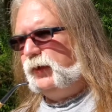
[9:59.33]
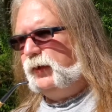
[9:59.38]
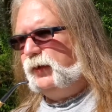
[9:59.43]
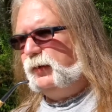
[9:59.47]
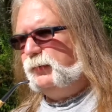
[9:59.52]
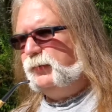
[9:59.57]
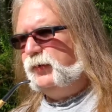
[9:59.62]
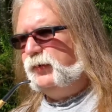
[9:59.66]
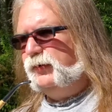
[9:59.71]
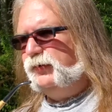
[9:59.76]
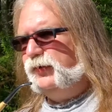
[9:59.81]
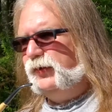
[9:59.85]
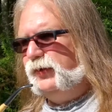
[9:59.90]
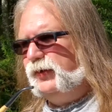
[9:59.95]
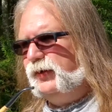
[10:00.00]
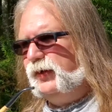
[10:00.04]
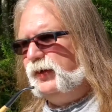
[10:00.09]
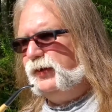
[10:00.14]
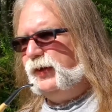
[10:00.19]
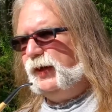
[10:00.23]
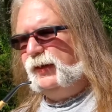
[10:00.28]
And I'm
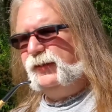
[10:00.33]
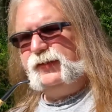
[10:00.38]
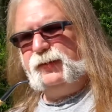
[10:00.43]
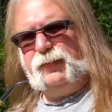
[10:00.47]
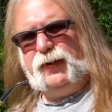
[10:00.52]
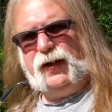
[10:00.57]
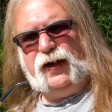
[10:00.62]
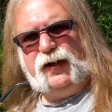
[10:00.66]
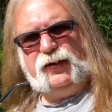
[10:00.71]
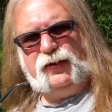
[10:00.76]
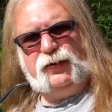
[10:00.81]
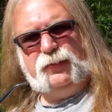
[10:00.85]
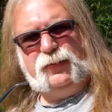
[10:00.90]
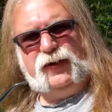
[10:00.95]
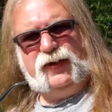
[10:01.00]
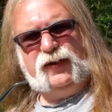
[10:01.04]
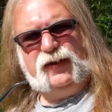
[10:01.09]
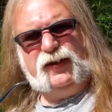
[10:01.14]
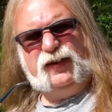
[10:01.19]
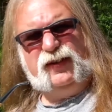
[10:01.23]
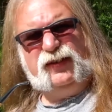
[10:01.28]
using that tobacco
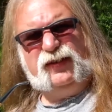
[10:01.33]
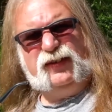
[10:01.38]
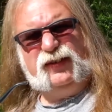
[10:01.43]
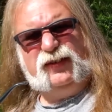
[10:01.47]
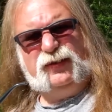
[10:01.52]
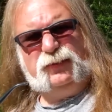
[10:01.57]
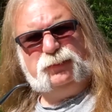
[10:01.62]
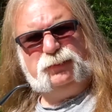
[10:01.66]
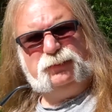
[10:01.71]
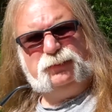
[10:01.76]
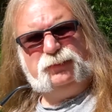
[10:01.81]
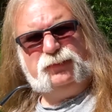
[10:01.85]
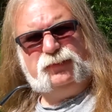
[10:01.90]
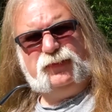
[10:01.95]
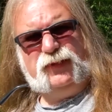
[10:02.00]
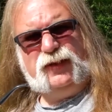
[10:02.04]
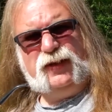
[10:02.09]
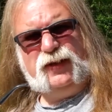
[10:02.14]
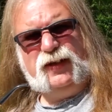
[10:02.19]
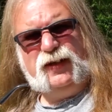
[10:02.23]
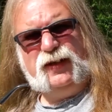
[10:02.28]
because
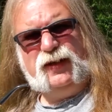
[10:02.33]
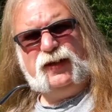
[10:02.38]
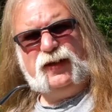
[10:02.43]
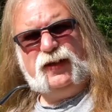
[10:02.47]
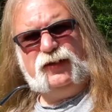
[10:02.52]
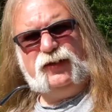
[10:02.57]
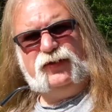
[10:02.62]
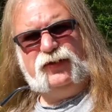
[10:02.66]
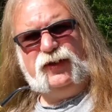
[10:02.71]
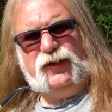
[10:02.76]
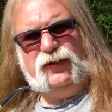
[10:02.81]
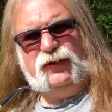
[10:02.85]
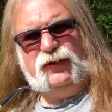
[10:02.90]
that's the